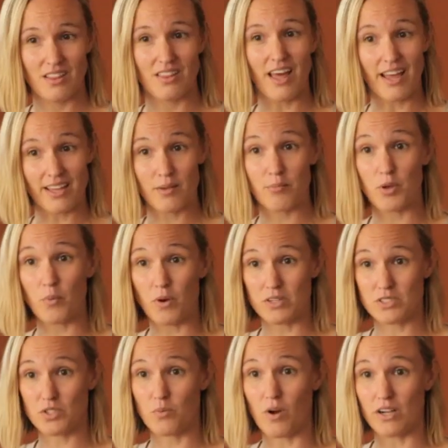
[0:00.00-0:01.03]
That can be
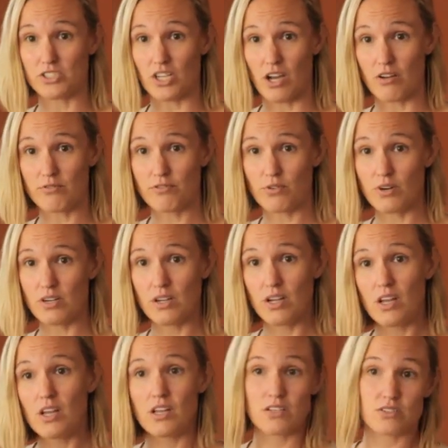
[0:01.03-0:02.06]
one to watch out
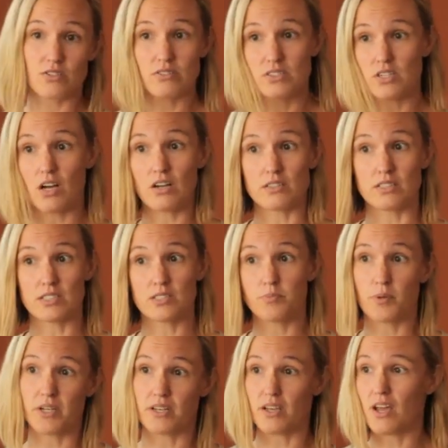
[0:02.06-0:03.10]
for. So a dog that's
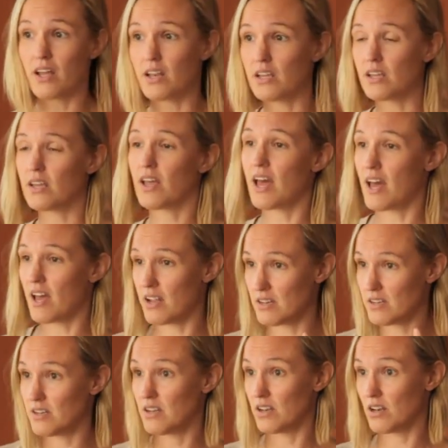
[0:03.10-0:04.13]
been kind of had
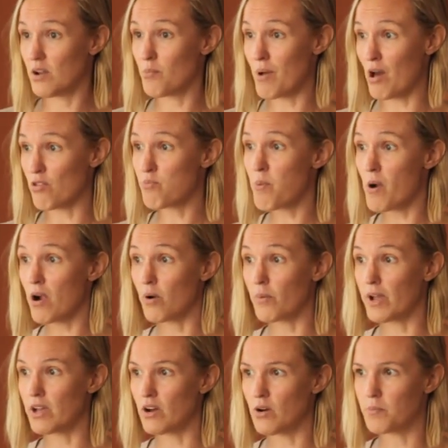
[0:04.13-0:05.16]
the mouth
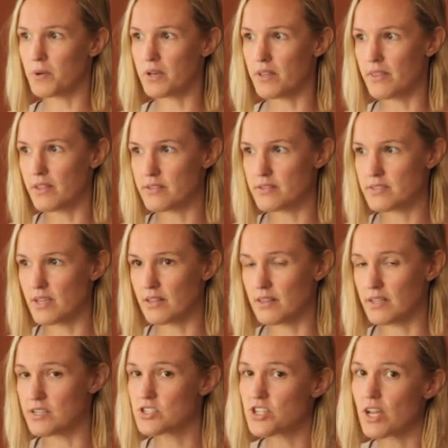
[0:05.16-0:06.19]
partway open and then
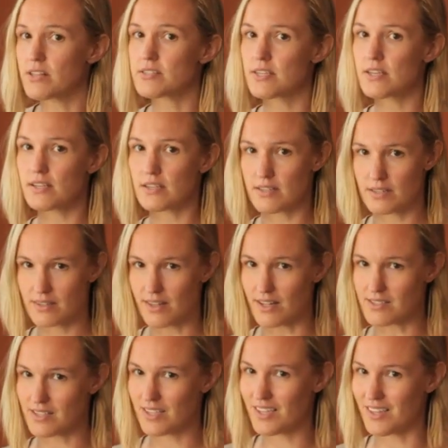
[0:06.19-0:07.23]
suddenly shuts it,
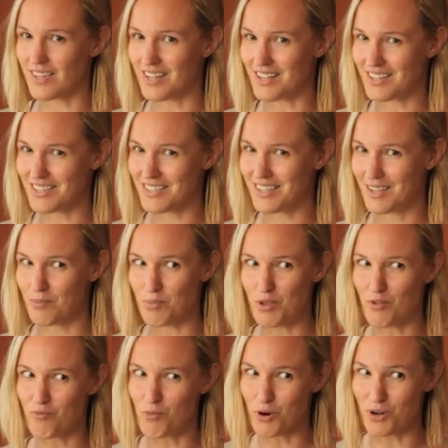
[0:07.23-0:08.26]
that's again, that can
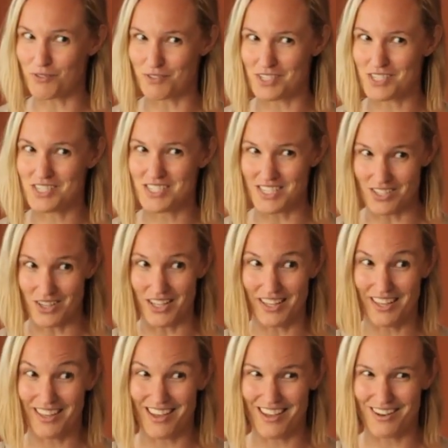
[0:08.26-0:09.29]
be more of a
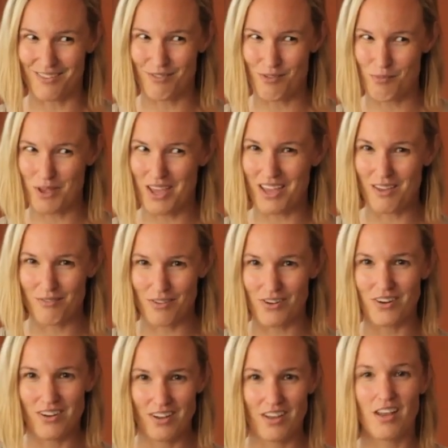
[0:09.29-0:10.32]
stilling kind of a
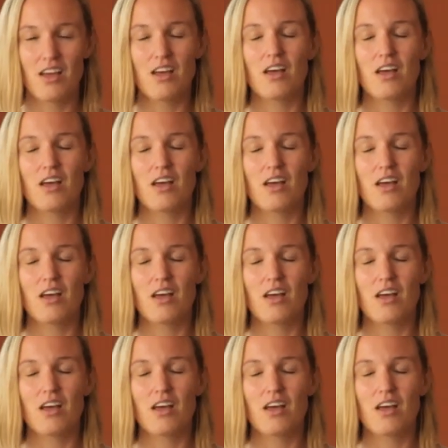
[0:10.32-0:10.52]
behavior.